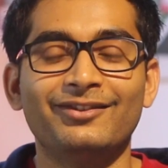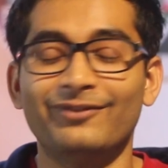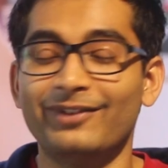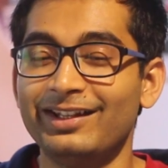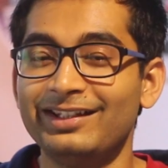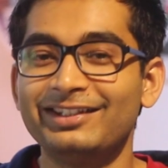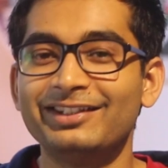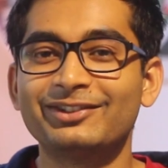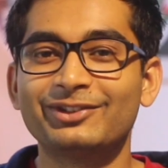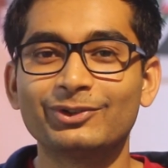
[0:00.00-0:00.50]

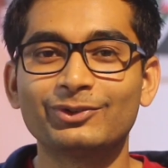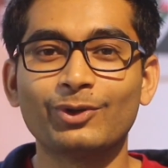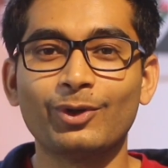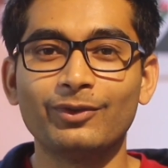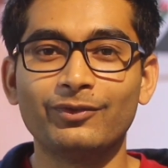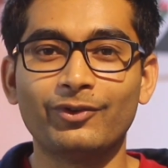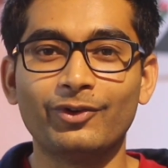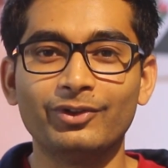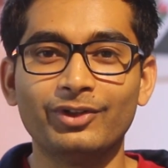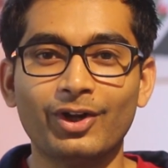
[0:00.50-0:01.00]
Well, this is
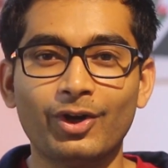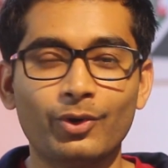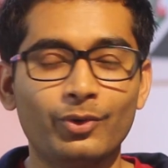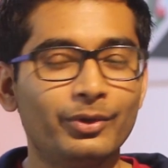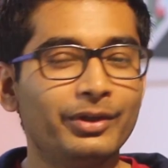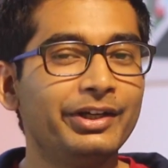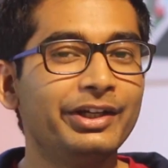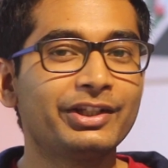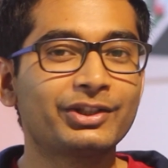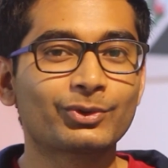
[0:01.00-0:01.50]
all for now.
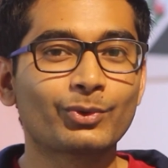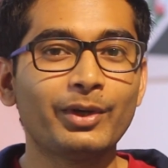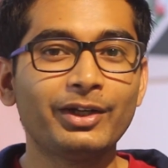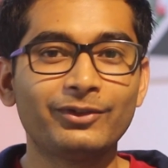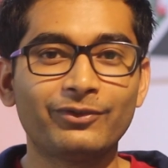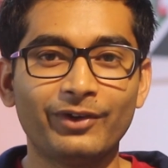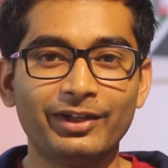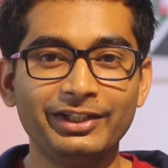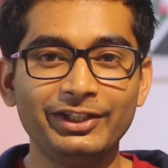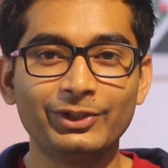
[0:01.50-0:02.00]
It's
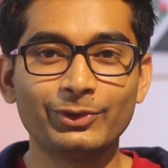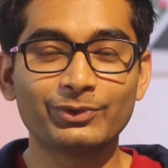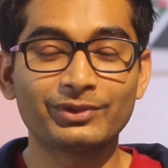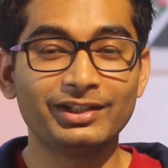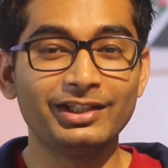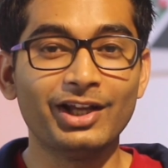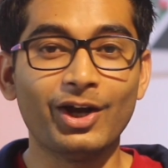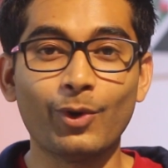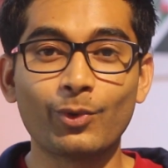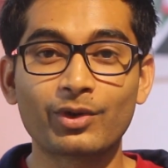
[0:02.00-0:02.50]
quite funny to
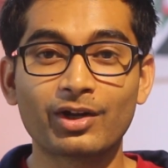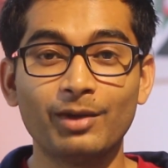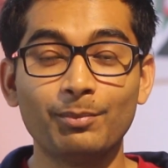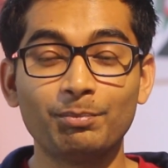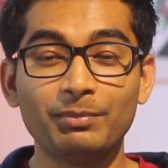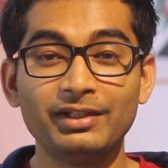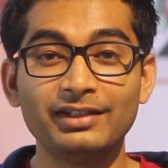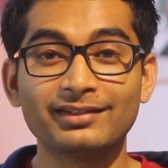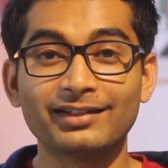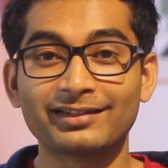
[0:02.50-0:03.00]
see how
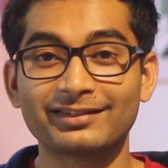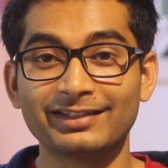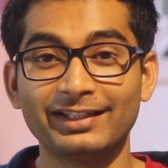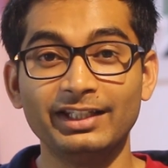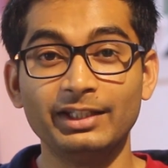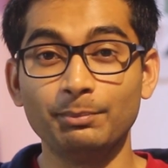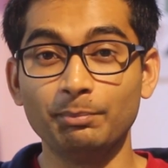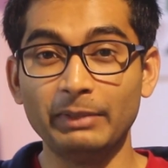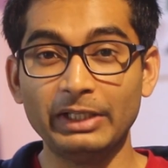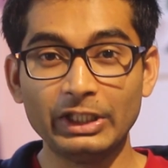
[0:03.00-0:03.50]
companies are
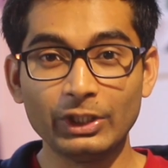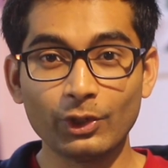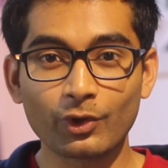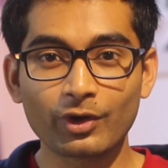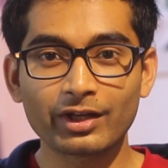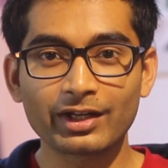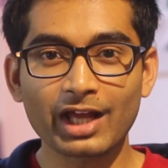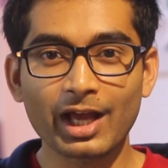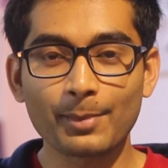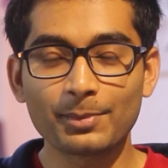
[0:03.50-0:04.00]
selling
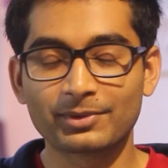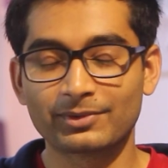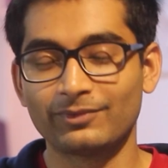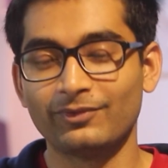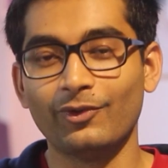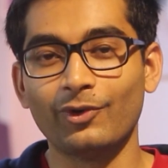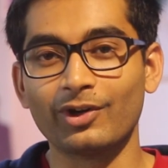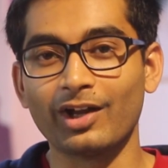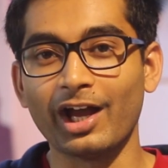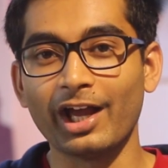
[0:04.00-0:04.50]
mediocre apps
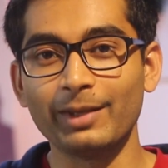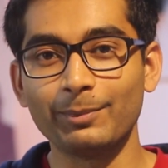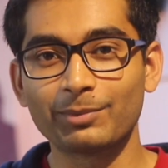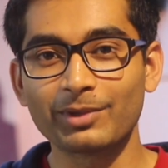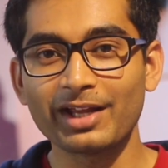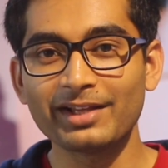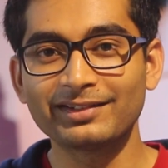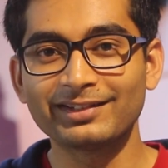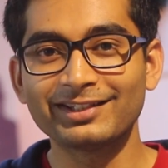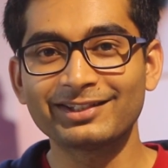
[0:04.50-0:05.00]
for high
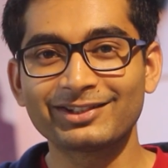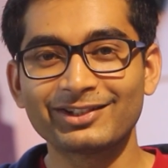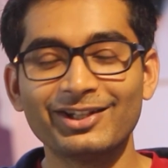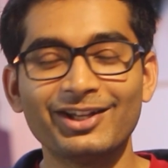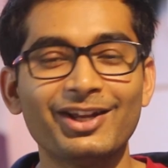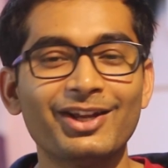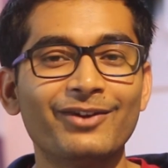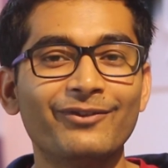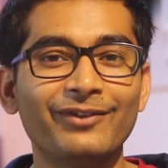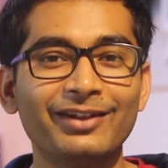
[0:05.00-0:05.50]
prices
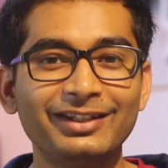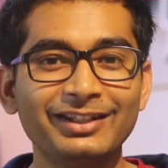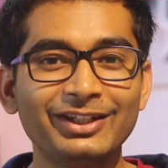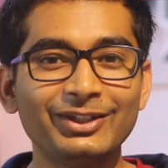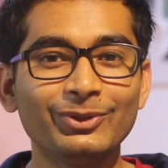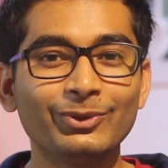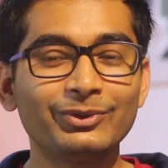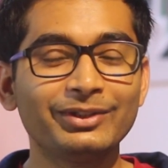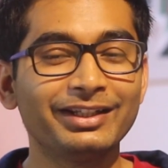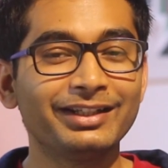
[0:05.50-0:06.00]
when they
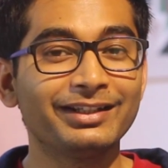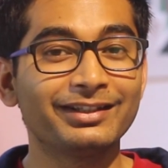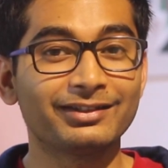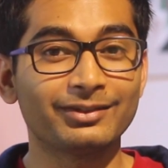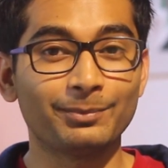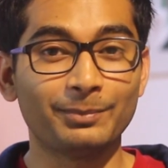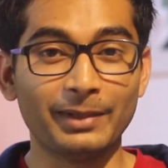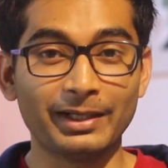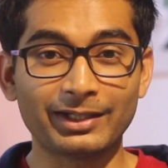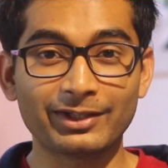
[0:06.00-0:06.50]
know there is
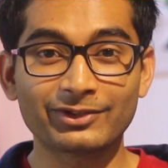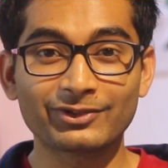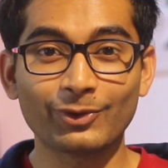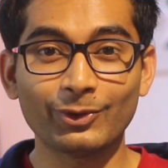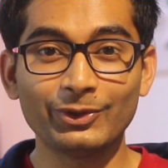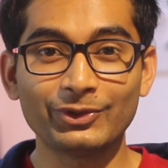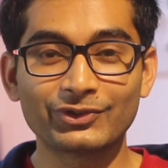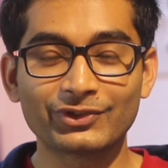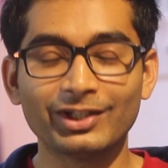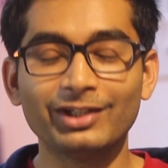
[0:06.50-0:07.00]
a better
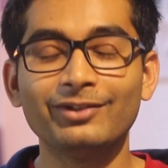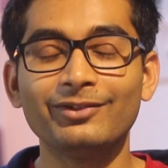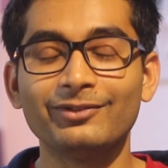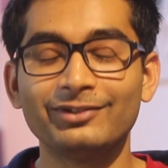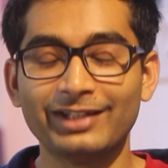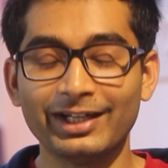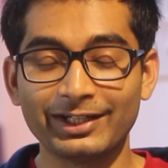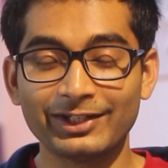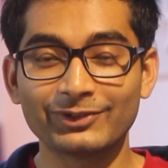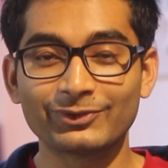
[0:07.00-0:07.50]

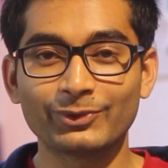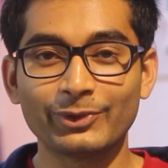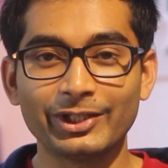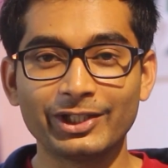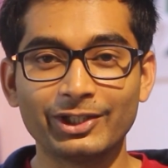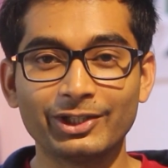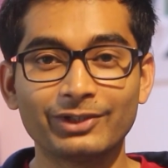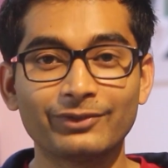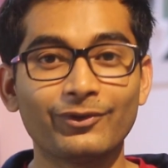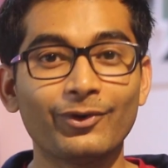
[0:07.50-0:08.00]
solution that is
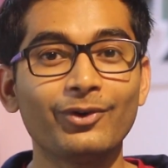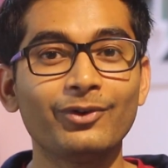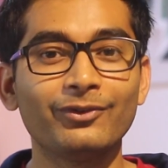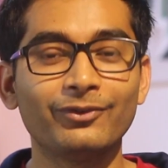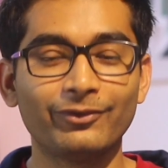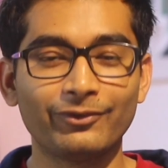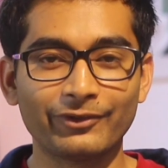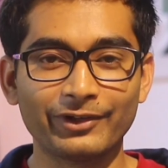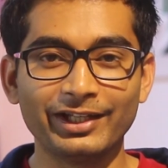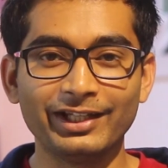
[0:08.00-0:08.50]
doing it for
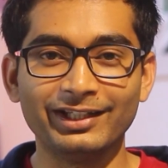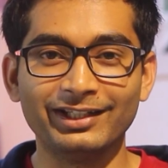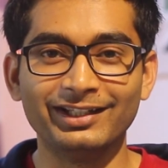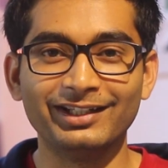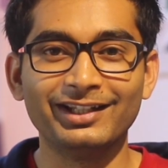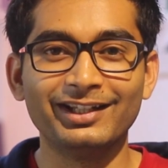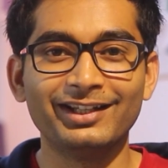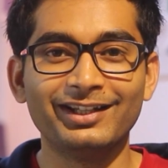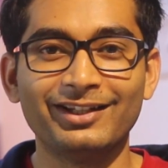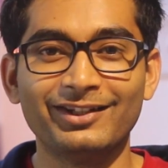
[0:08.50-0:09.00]
free.
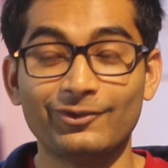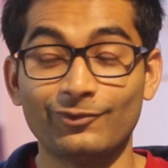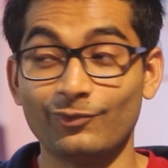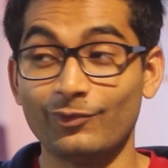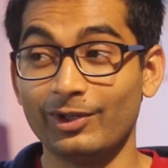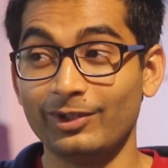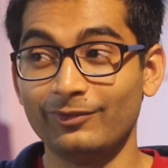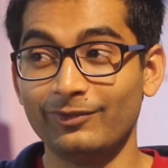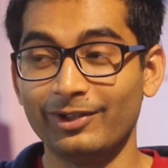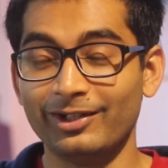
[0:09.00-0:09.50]

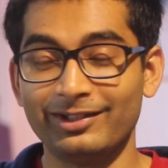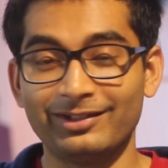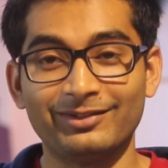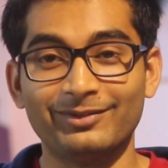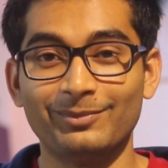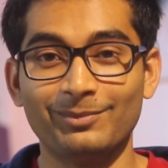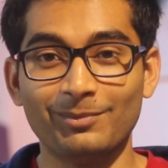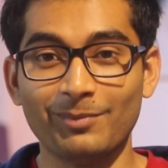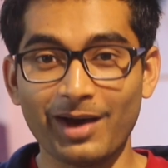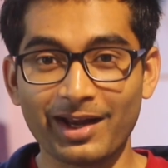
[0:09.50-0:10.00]
One word,
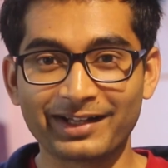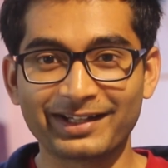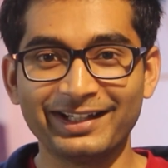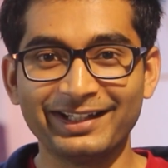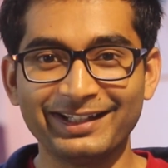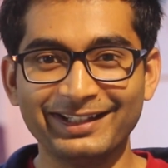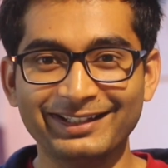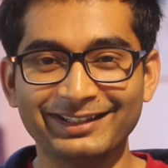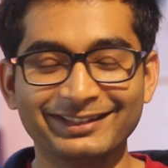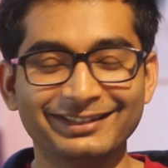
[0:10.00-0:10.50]

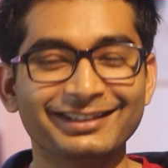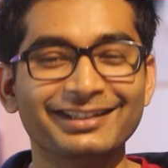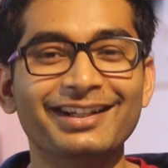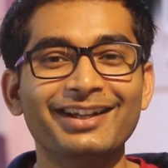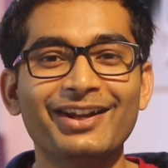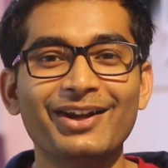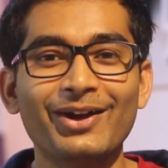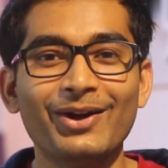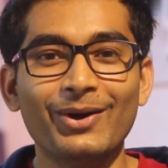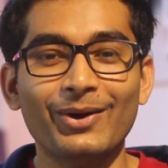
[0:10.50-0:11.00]
marketing.
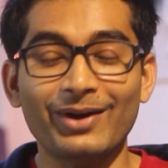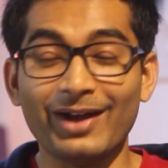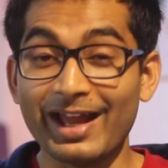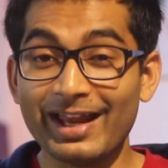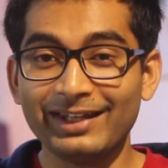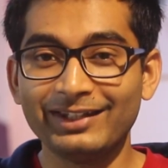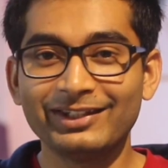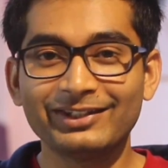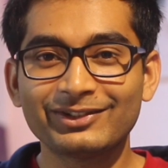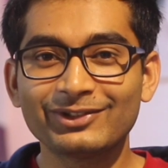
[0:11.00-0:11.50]

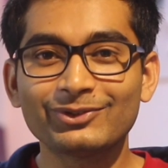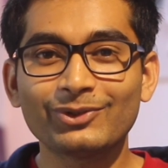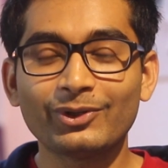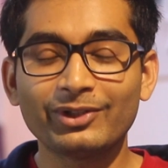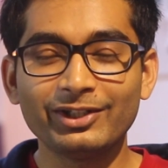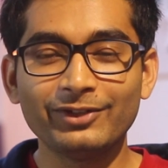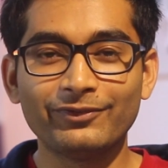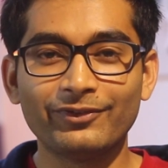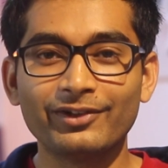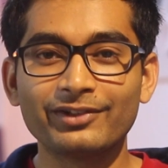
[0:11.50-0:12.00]
And this is not
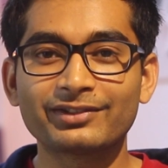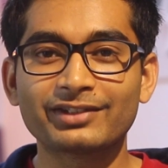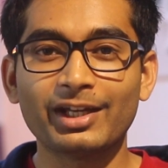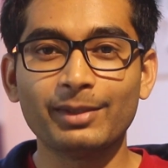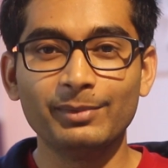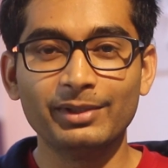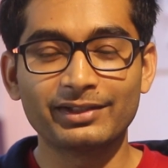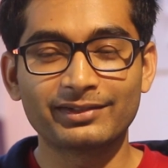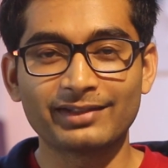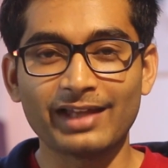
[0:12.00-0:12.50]
the first
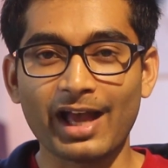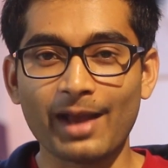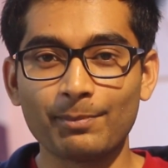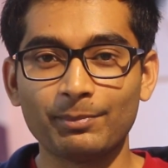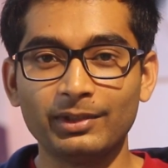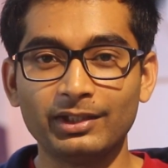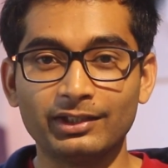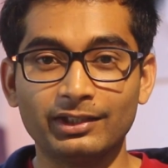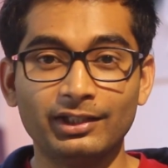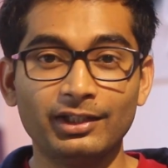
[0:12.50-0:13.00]
time it's
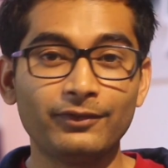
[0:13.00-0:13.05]
happening.